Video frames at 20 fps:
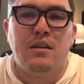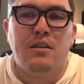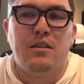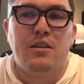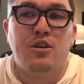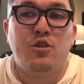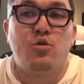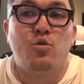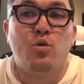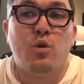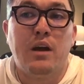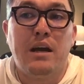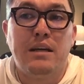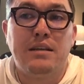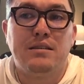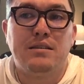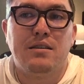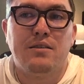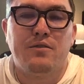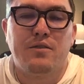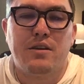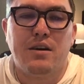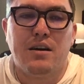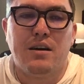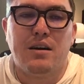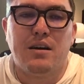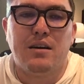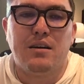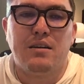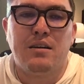the grace of
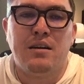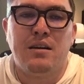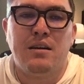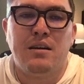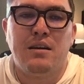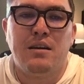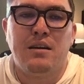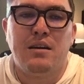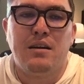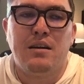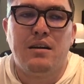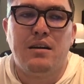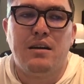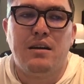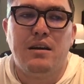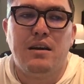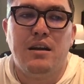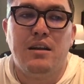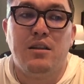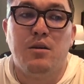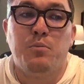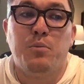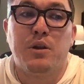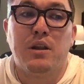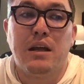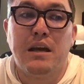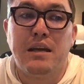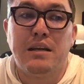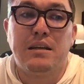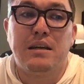God in the
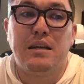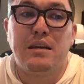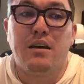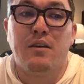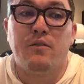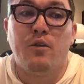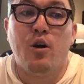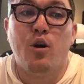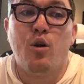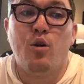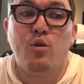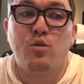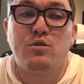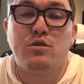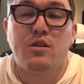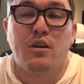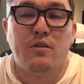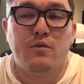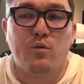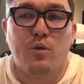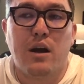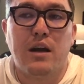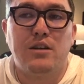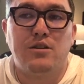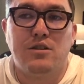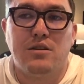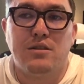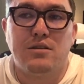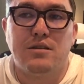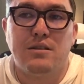planting of oaks of
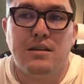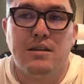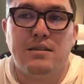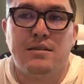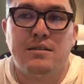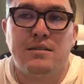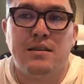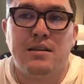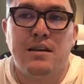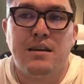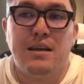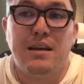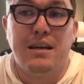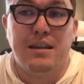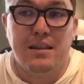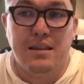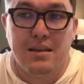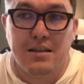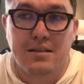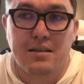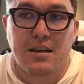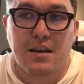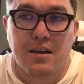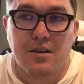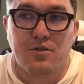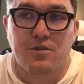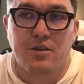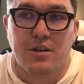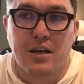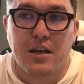righteousness in this
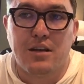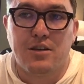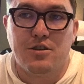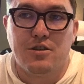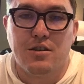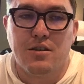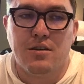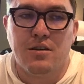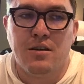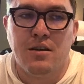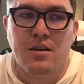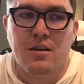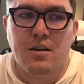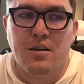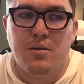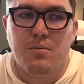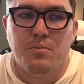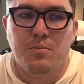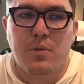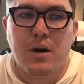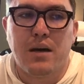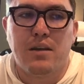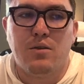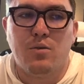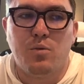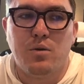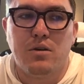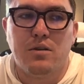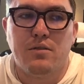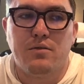congregation by the
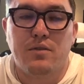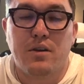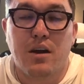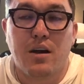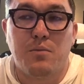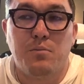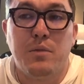will of God.